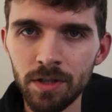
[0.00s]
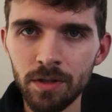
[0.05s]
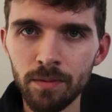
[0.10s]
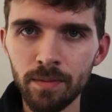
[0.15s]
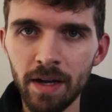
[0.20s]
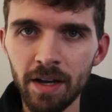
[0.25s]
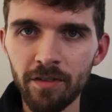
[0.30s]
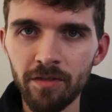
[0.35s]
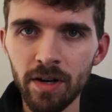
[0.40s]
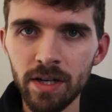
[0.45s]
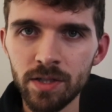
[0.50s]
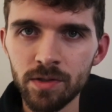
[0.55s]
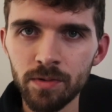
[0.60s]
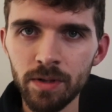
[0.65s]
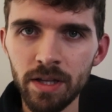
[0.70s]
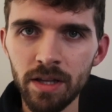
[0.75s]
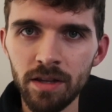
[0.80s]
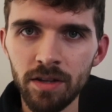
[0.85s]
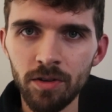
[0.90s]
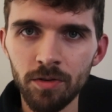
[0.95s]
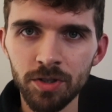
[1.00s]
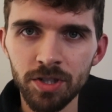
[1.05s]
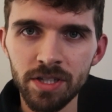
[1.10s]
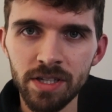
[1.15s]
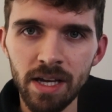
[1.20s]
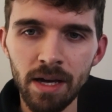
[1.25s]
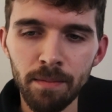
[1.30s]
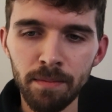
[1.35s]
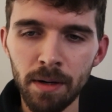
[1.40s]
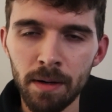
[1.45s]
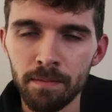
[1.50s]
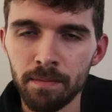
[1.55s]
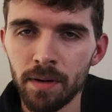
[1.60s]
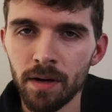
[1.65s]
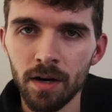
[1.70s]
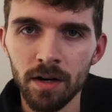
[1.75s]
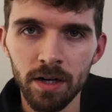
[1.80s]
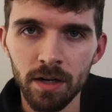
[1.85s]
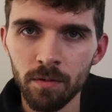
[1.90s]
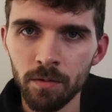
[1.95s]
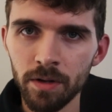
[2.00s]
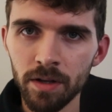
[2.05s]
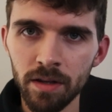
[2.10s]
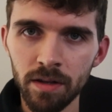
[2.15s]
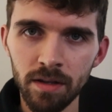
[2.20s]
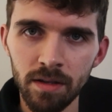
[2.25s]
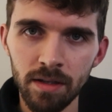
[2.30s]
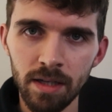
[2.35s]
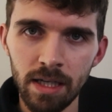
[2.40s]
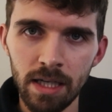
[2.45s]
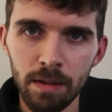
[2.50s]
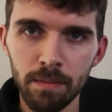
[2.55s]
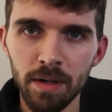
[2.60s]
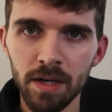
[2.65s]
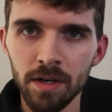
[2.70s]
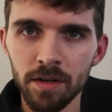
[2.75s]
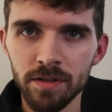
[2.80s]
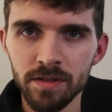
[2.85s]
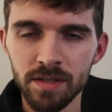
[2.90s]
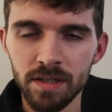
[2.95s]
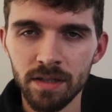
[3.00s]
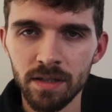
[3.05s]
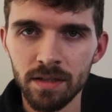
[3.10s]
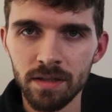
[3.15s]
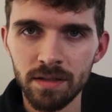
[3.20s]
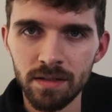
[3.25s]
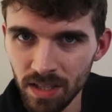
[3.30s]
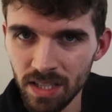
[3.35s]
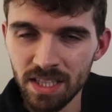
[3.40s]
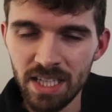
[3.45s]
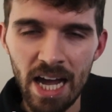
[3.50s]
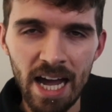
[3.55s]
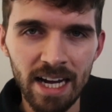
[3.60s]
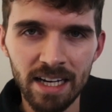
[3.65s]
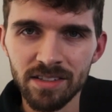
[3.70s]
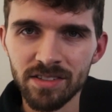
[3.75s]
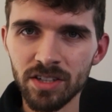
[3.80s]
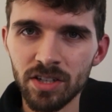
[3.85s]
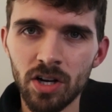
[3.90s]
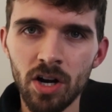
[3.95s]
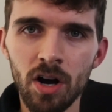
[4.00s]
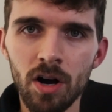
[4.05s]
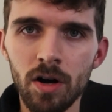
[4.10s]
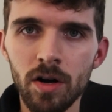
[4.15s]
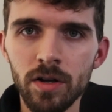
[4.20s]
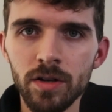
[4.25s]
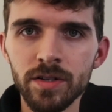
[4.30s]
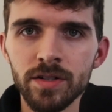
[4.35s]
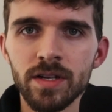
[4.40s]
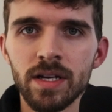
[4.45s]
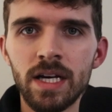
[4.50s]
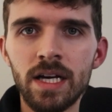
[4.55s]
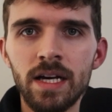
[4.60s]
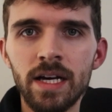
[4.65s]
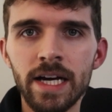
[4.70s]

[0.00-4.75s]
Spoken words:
make friends with, you'll just get bombarded with emails and texts and calls,